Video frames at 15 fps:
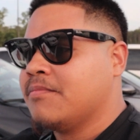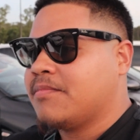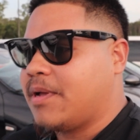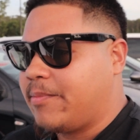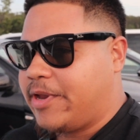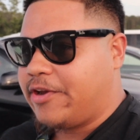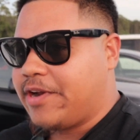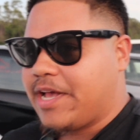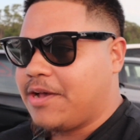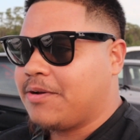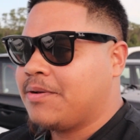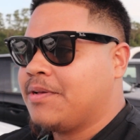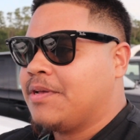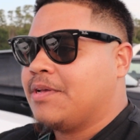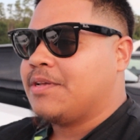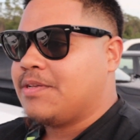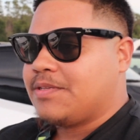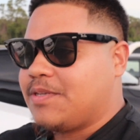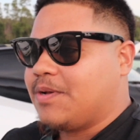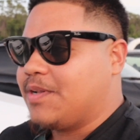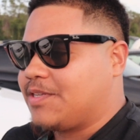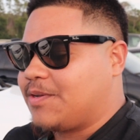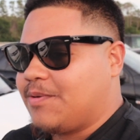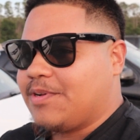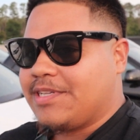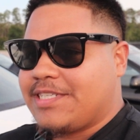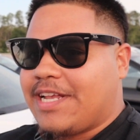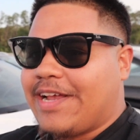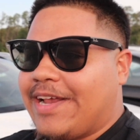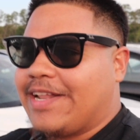I'm here now, so let's go
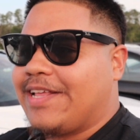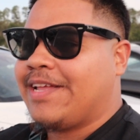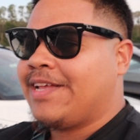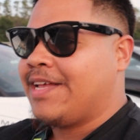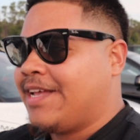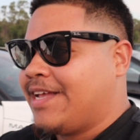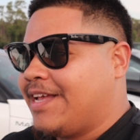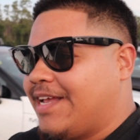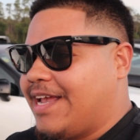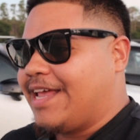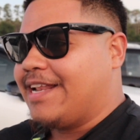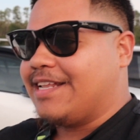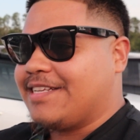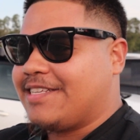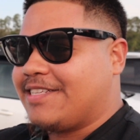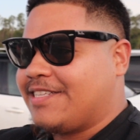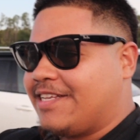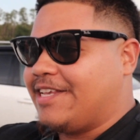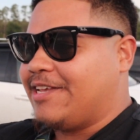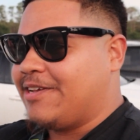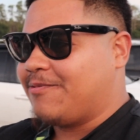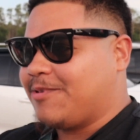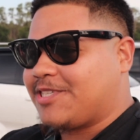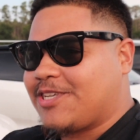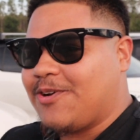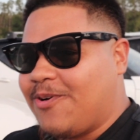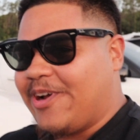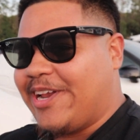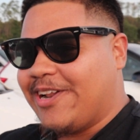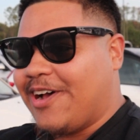inside and let's see what's
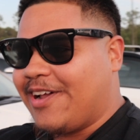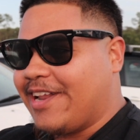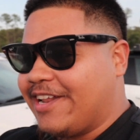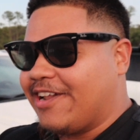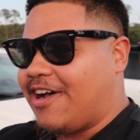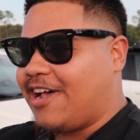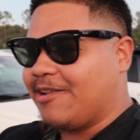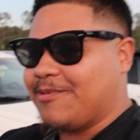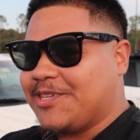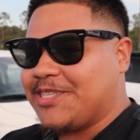going on in Hollywood